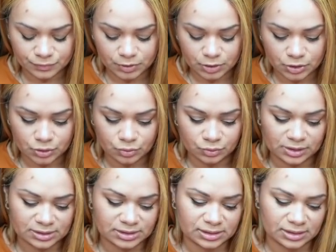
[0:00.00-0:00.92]
Cute.
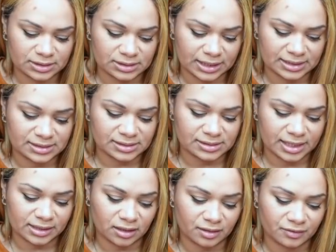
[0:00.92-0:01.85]
This is a
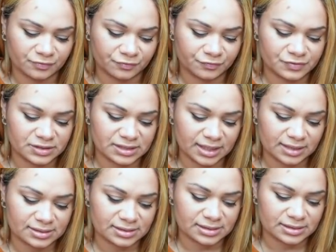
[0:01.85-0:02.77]
set of
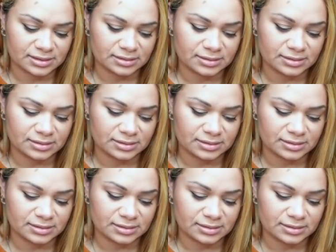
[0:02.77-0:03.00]
6,